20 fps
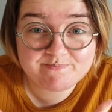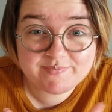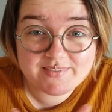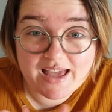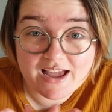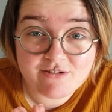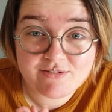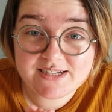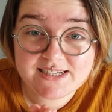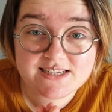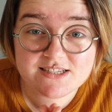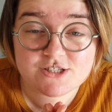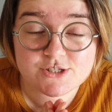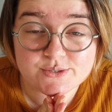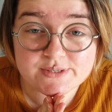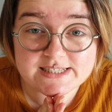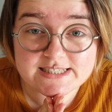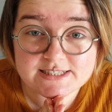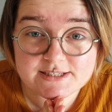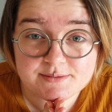I really
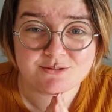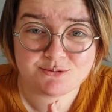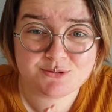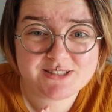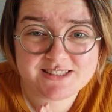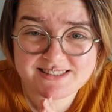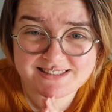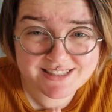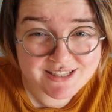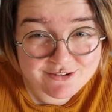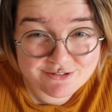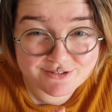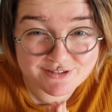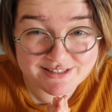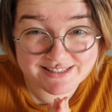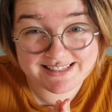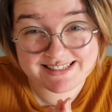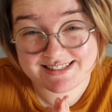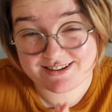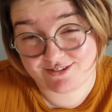enjoyed it. Would
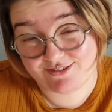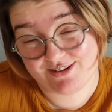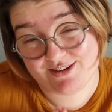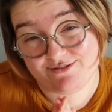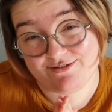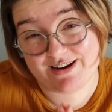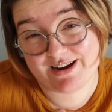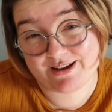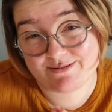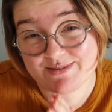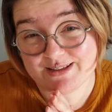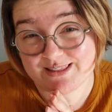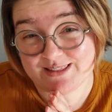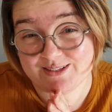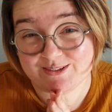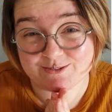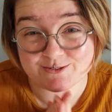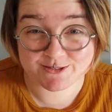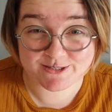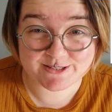definitely recommend
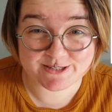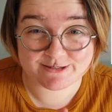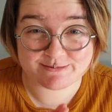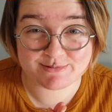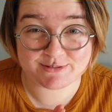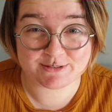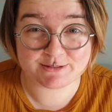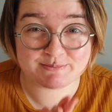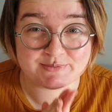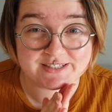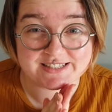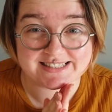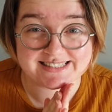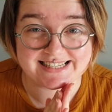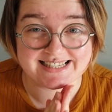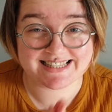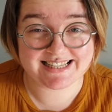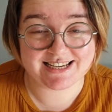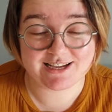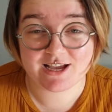the audiobook, because I
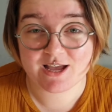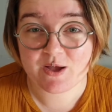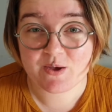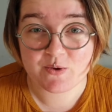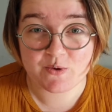think